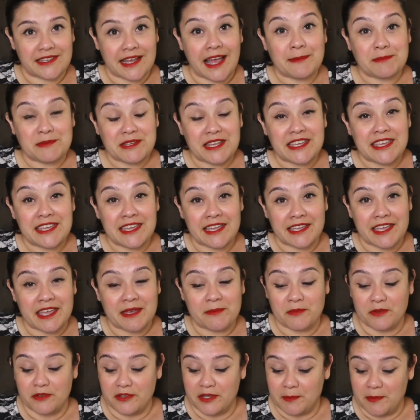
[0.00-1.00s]
I'm taking a
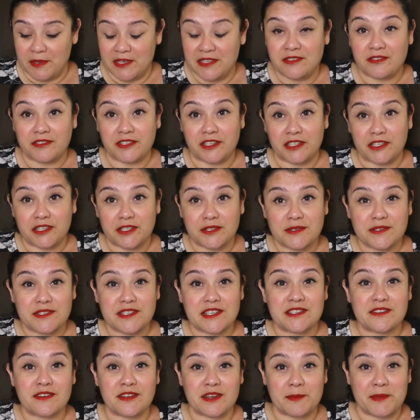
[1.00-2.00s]
gamble. The based on the
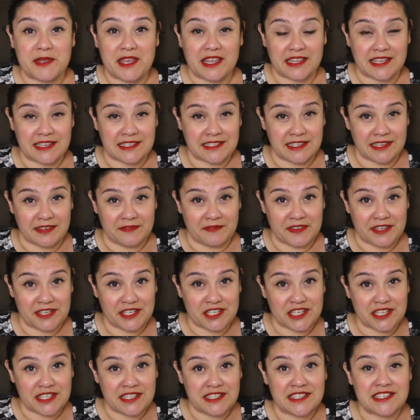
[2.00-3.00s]
clues is going to be a lesson in
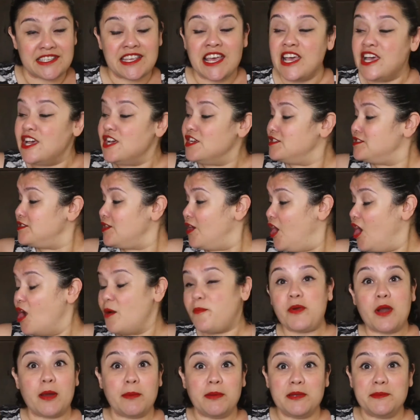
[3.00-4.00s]
vengeance. So
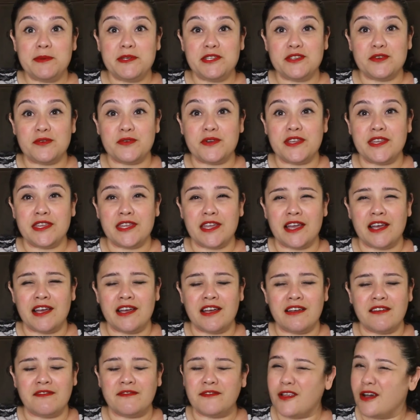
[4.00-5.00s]
I'll probably be doing
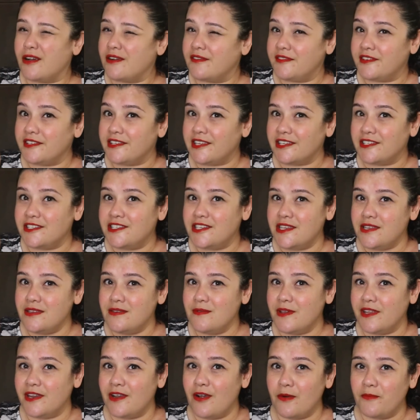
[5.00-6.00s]
a vlog for that
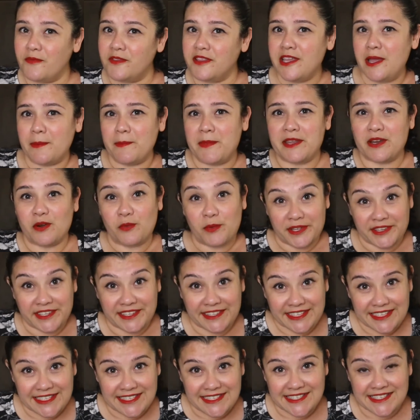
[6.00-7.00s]
too, and hopefully a better one
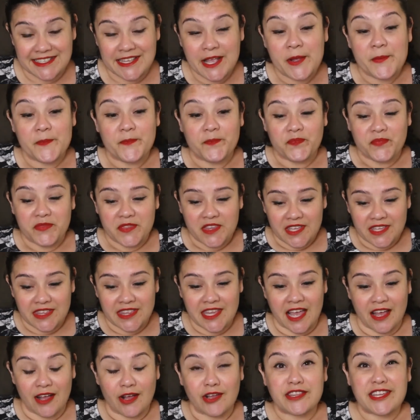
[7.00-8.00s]
than this.
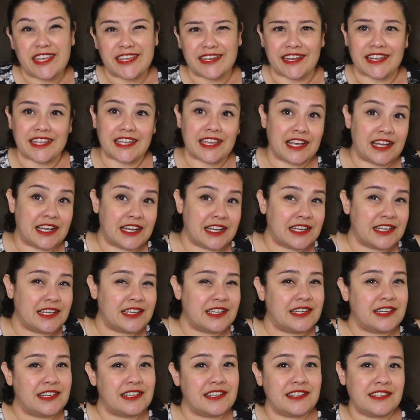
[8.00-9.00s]
Now that I
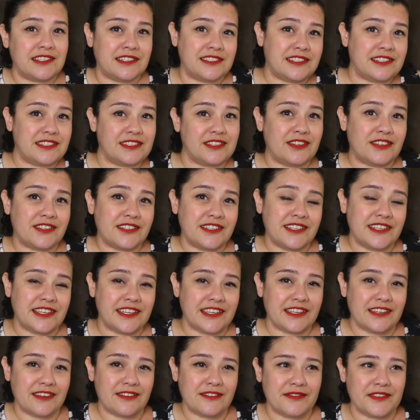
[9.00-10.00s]
kind of got the
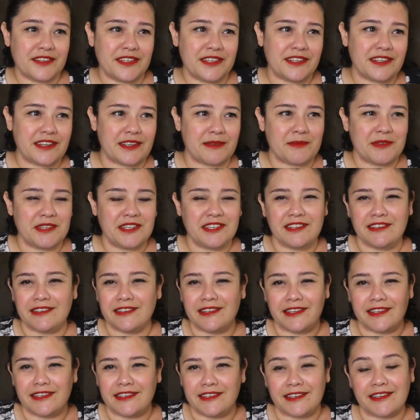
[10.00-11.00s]
hang of it, I
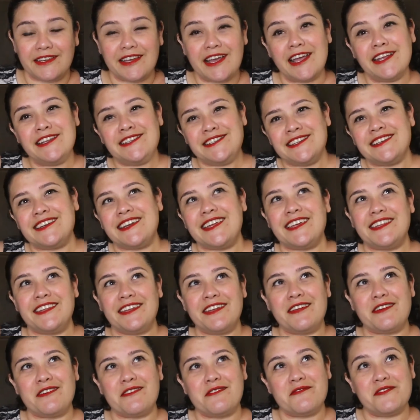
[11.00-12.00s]
mean, like, I didn't get
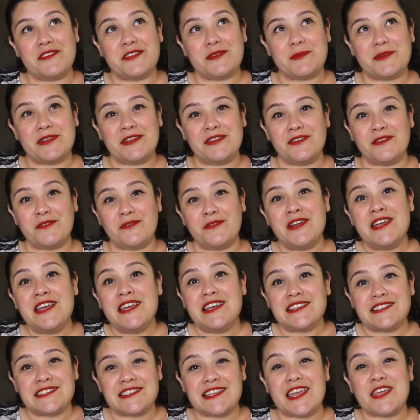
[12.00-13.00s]
the hang of it, but you know,
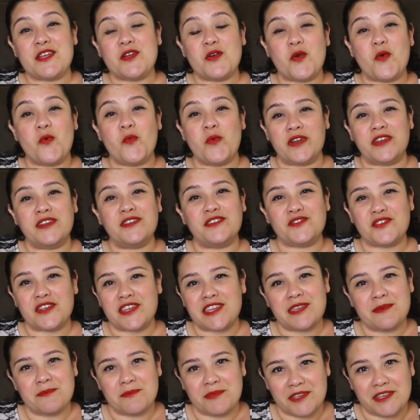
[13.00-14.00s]
it's like when you're
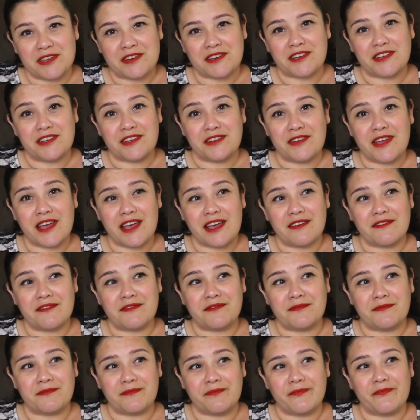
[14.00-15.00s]
drinking beer and you
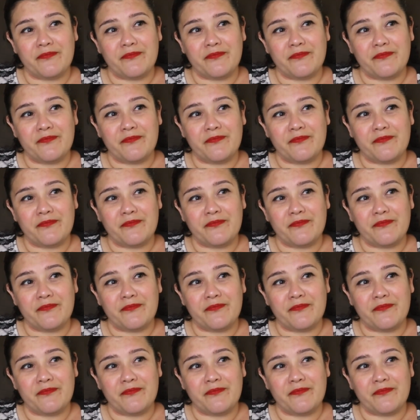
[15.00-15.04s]
have